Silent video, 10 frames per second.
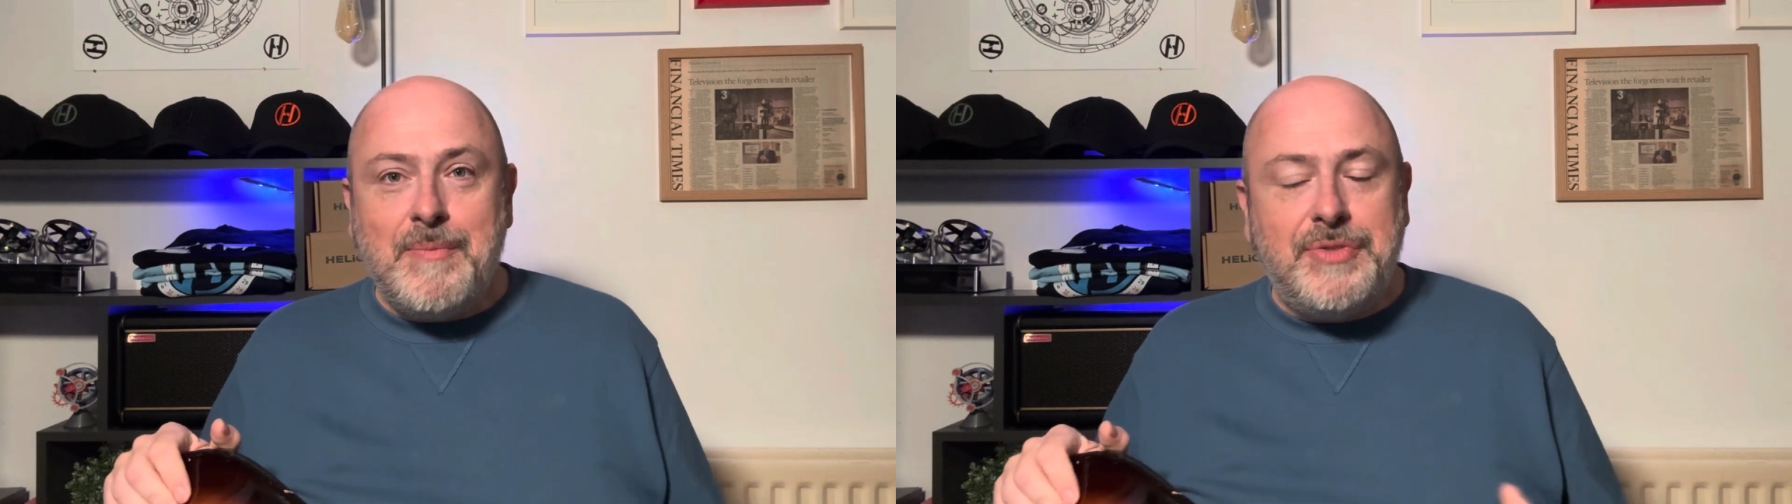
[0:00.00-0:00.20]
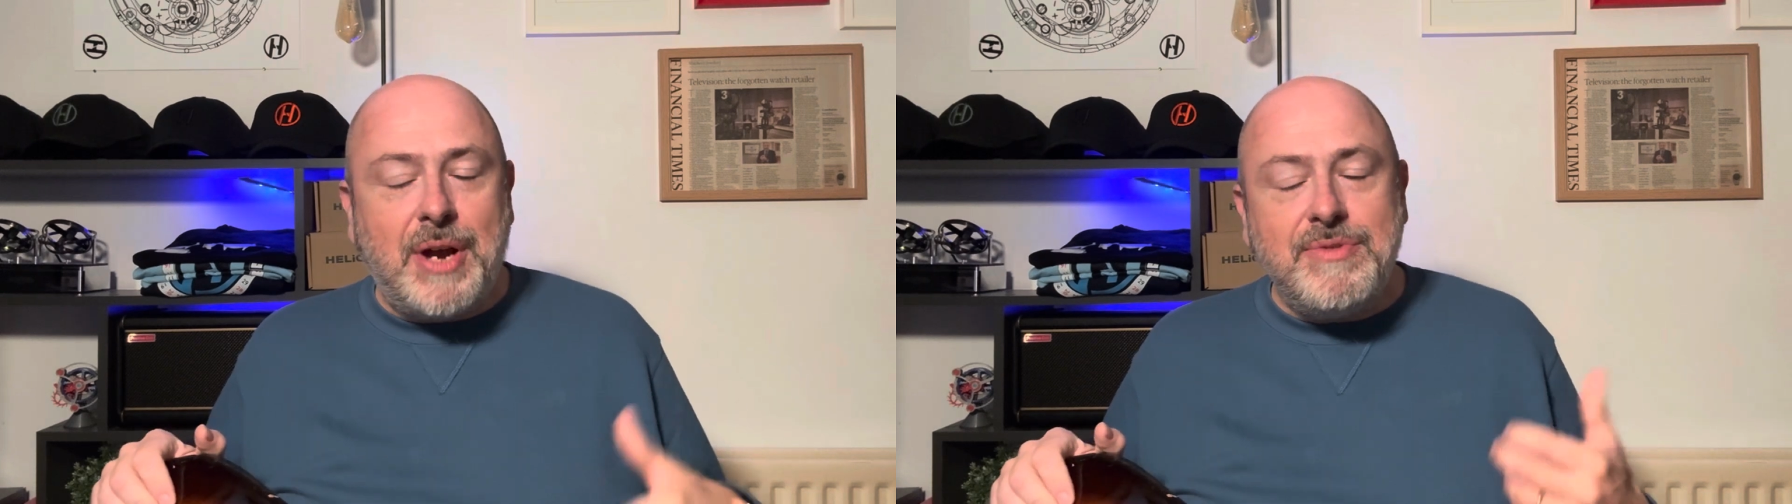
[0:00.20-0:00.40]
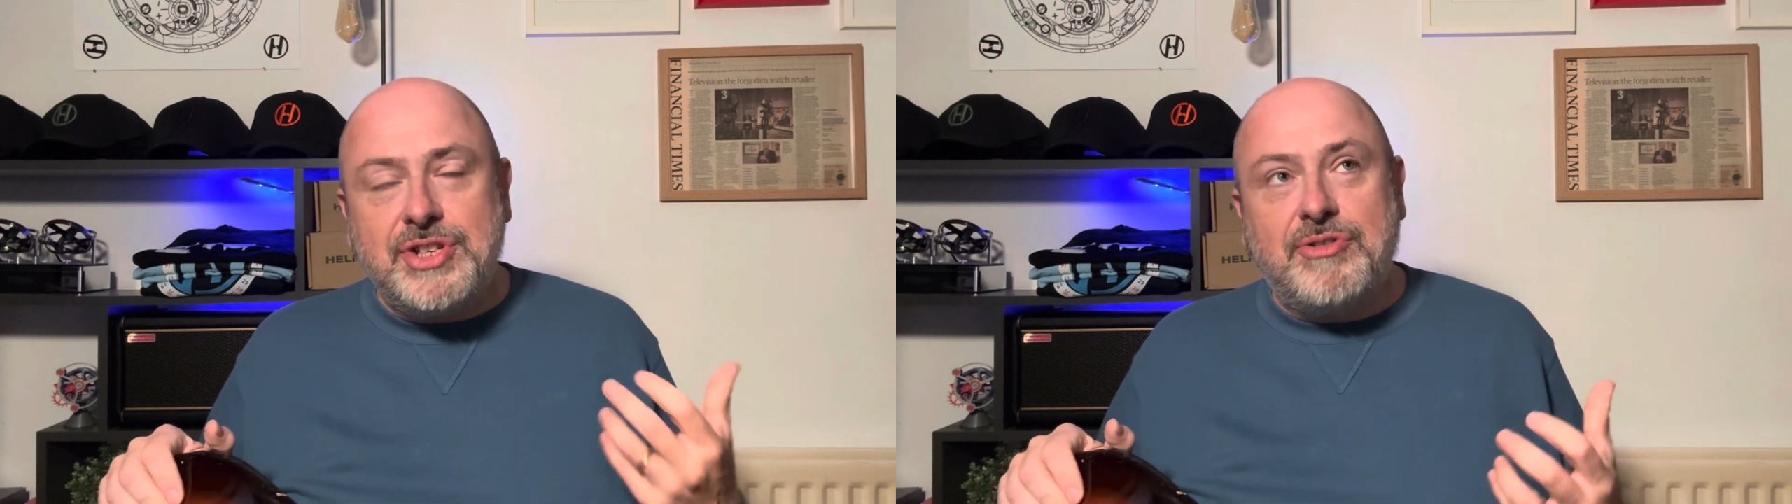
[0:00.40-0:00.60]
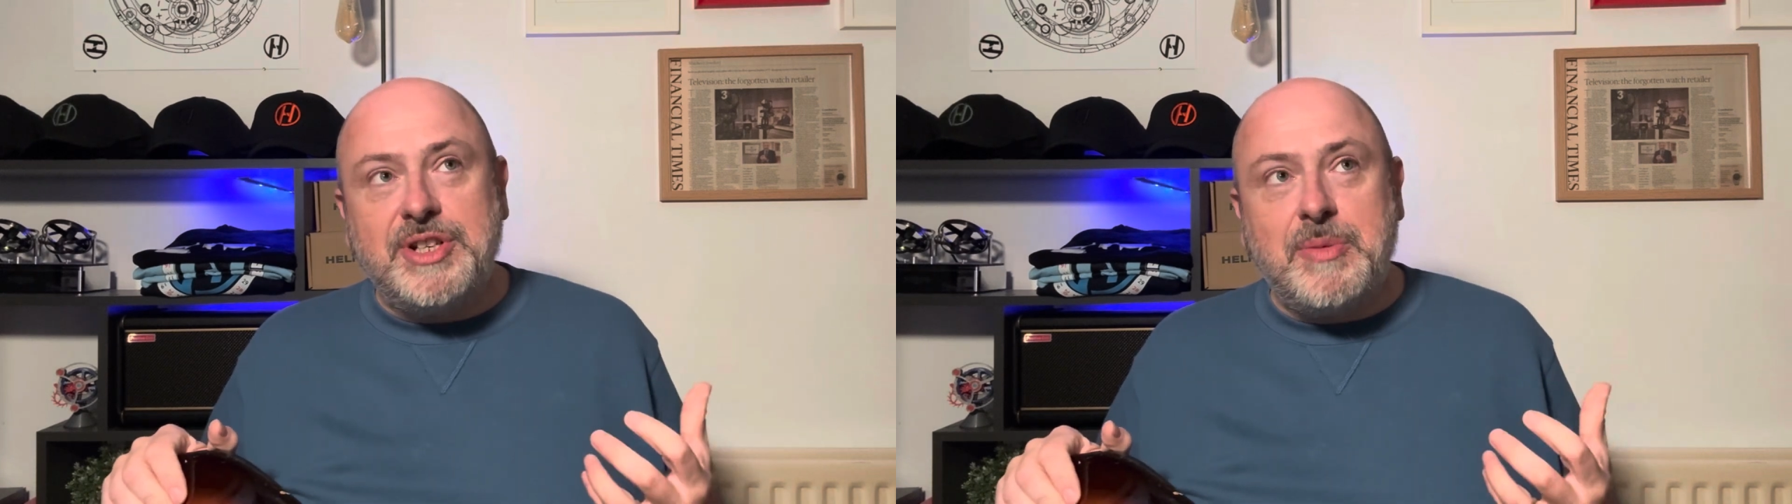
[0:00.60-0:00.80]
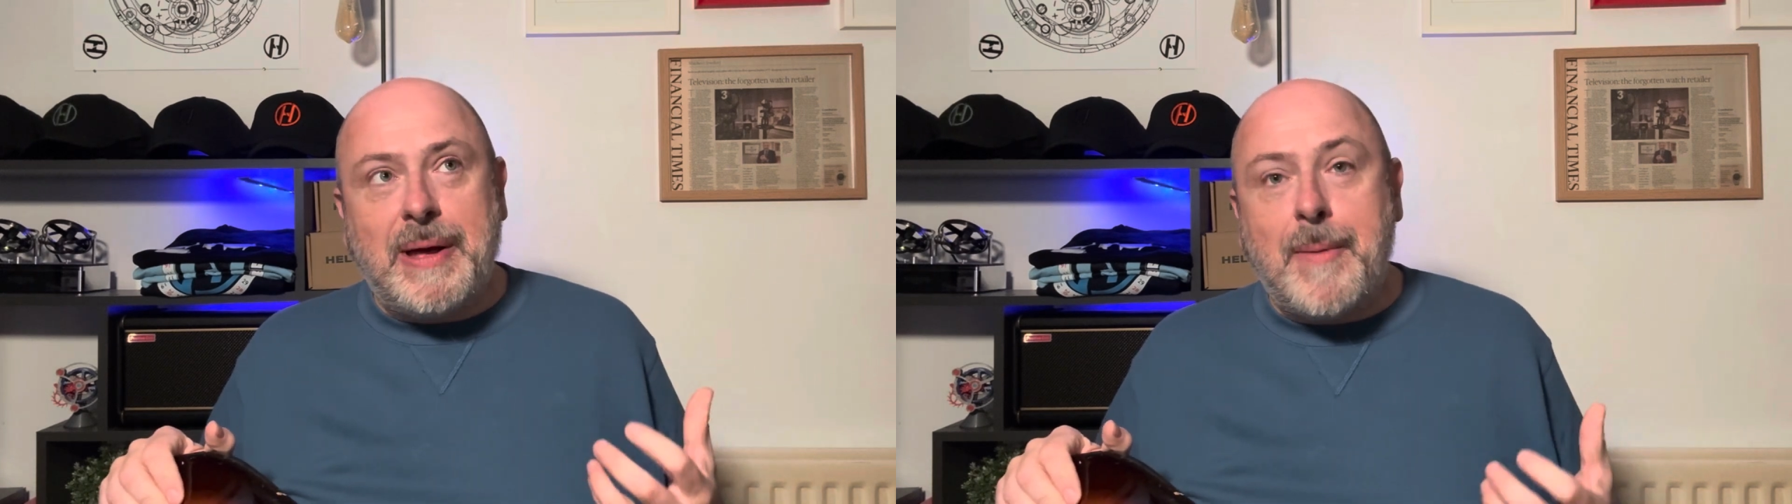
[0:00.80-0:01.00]
Don't stress
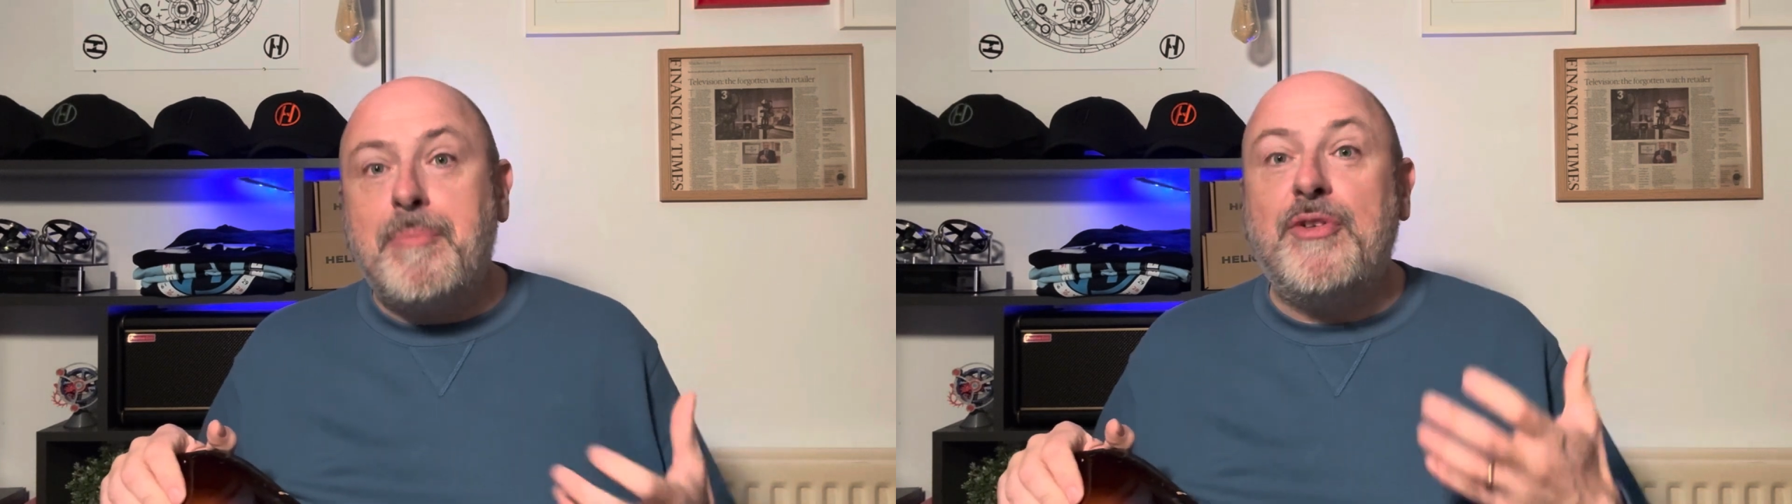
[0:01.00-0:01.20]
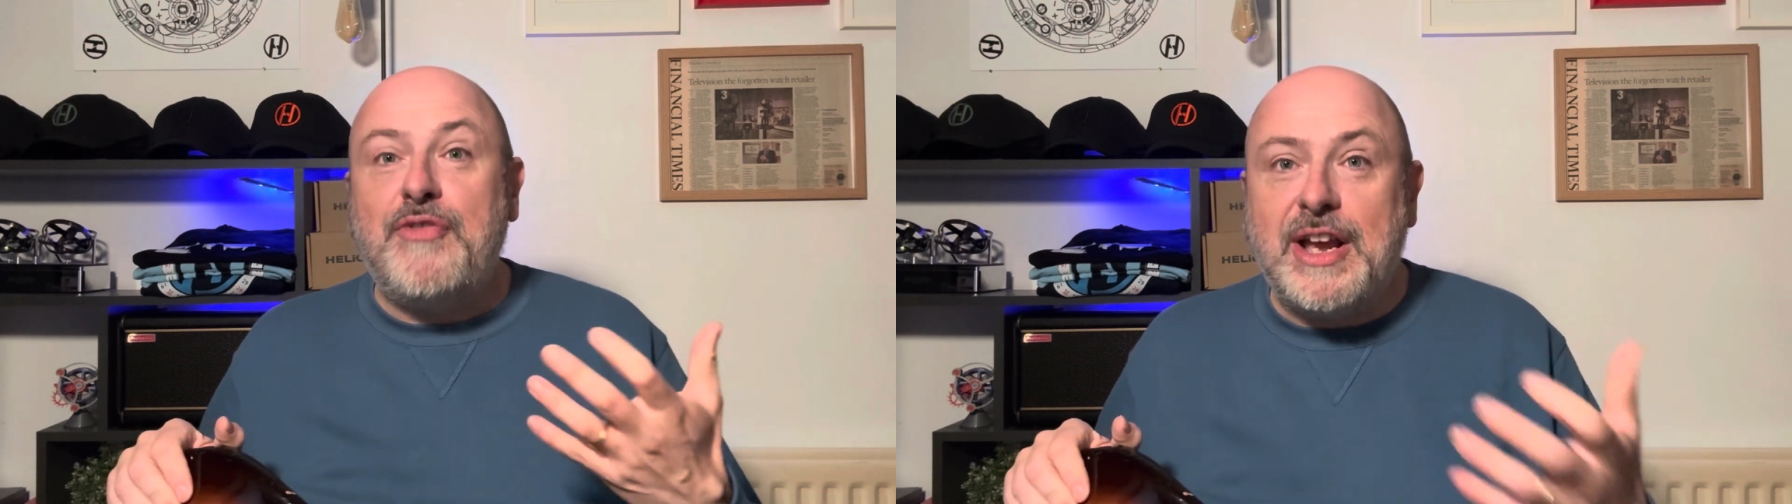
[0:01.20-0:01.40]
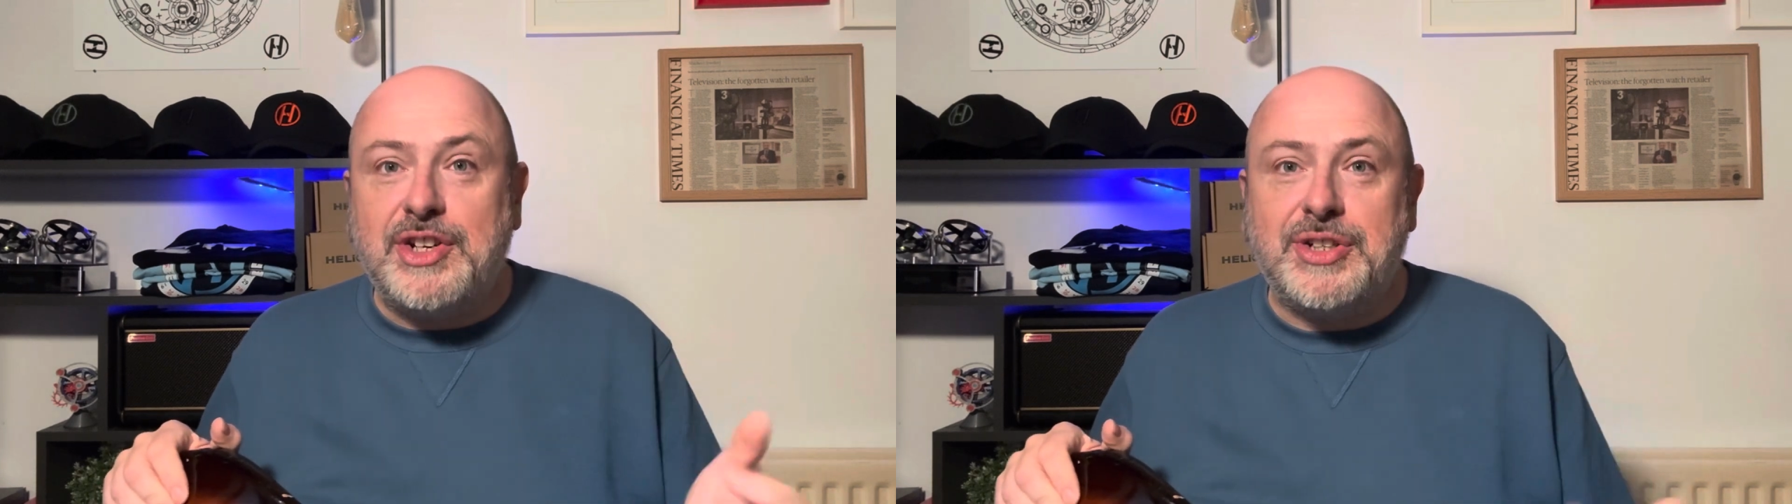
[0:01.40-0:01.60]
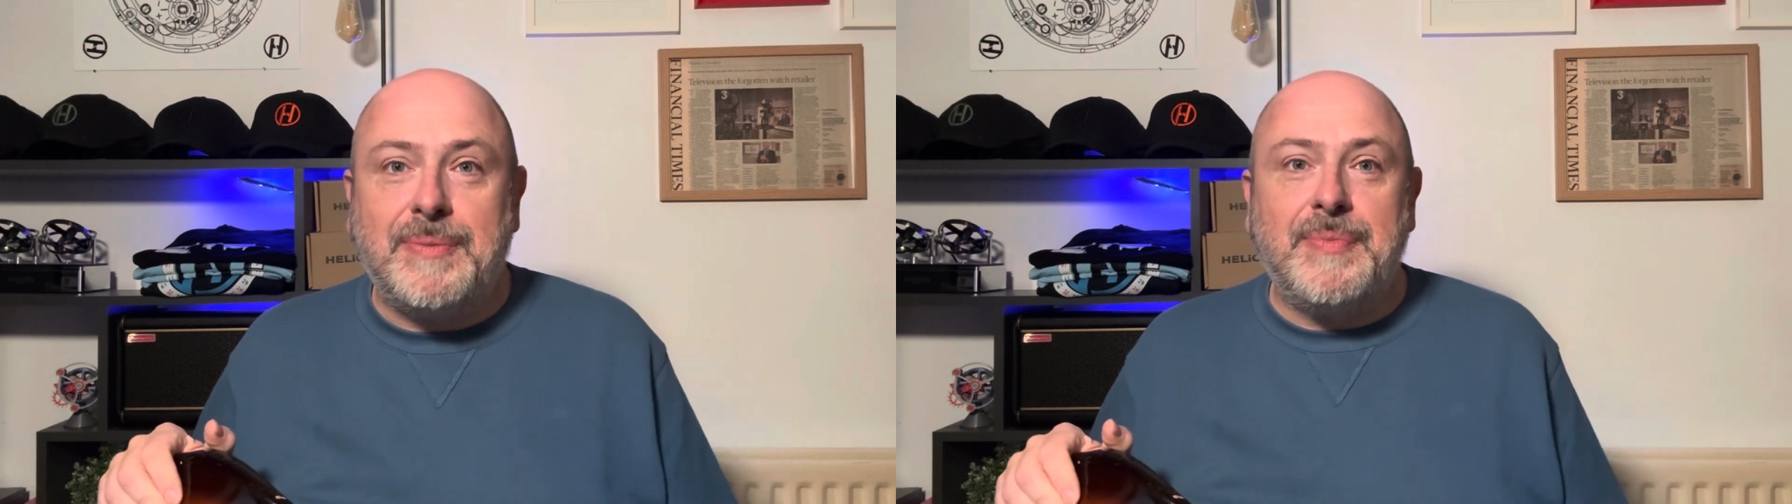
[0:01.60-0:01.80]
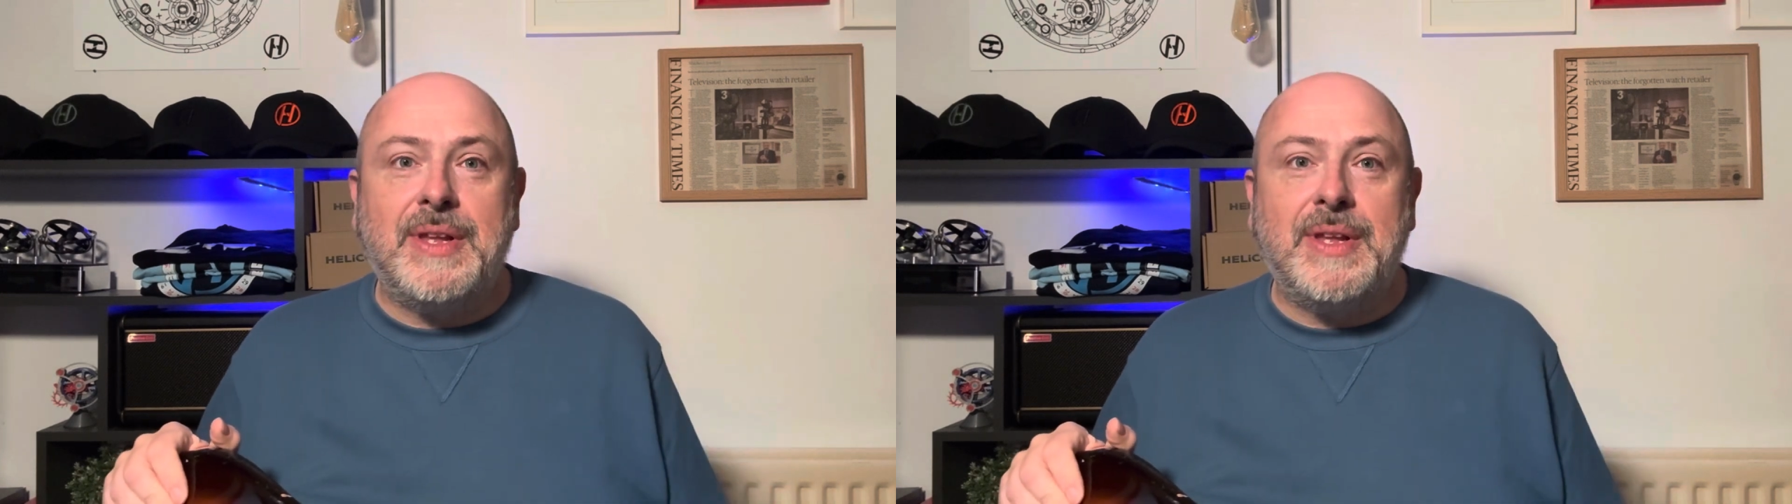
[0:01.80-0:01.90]
about perfection.